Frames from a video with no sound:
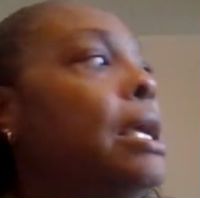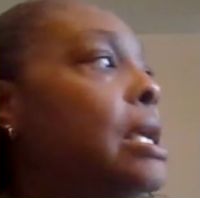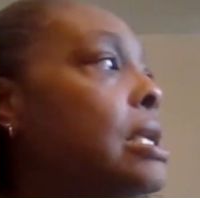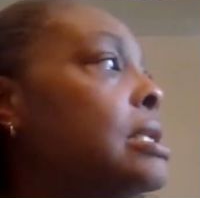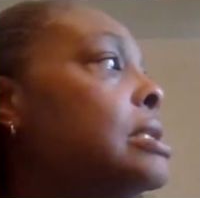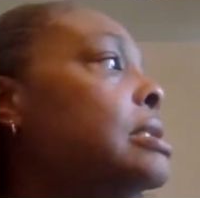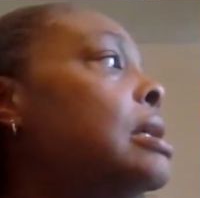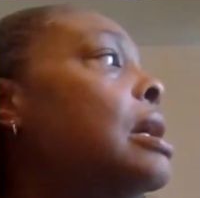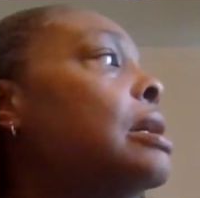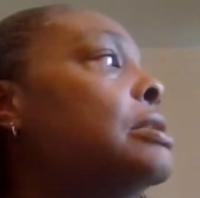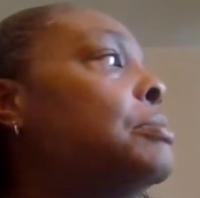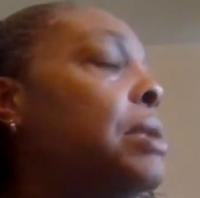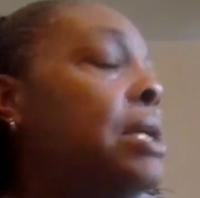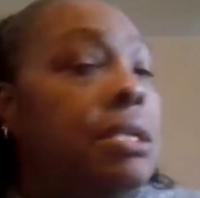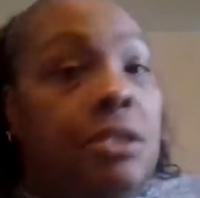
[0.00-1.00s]
and it
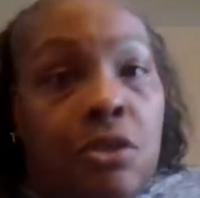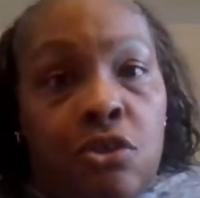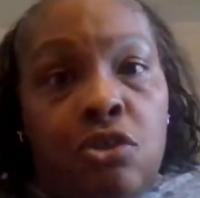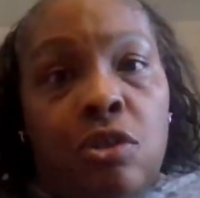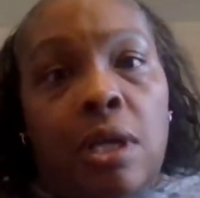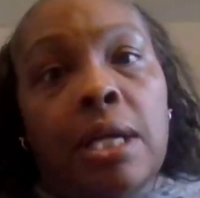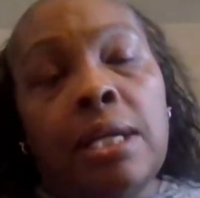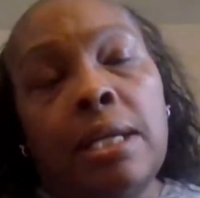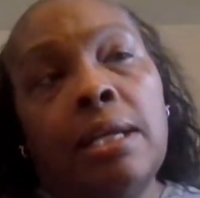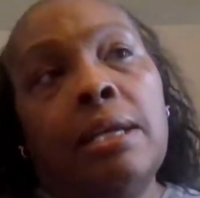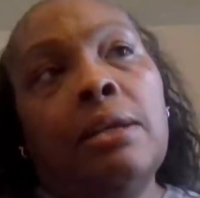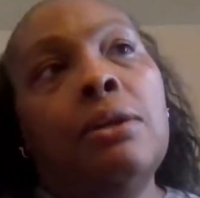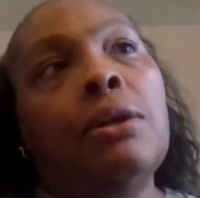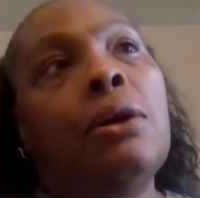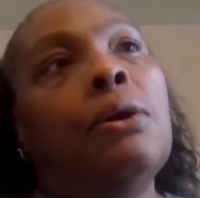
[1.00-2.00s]
sucks because it's
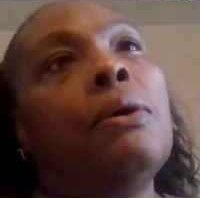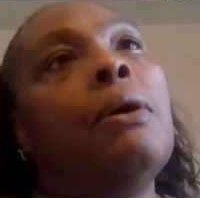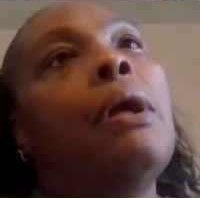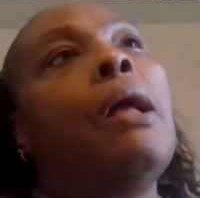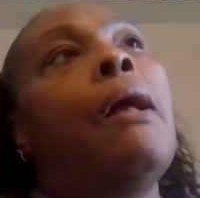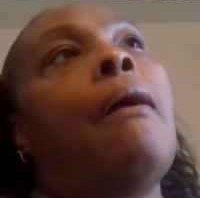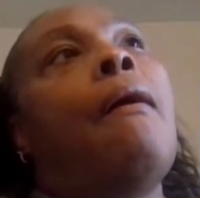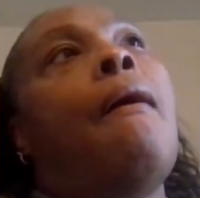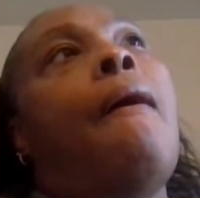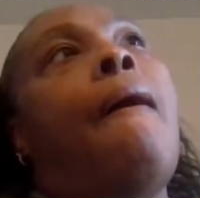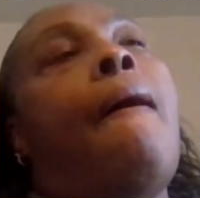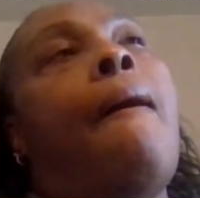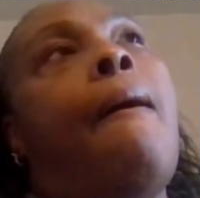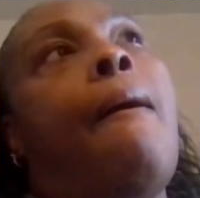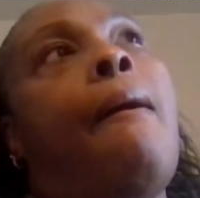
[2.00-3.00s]
training, you know.
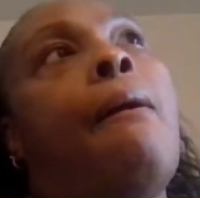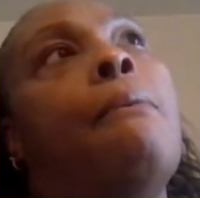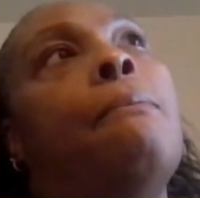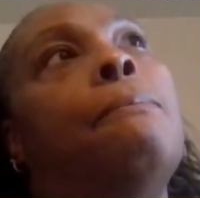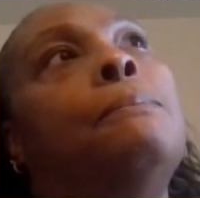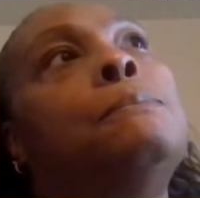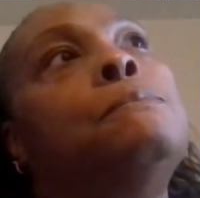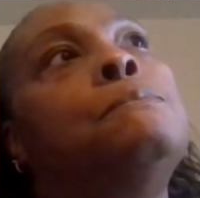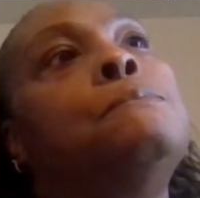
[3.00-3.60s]
And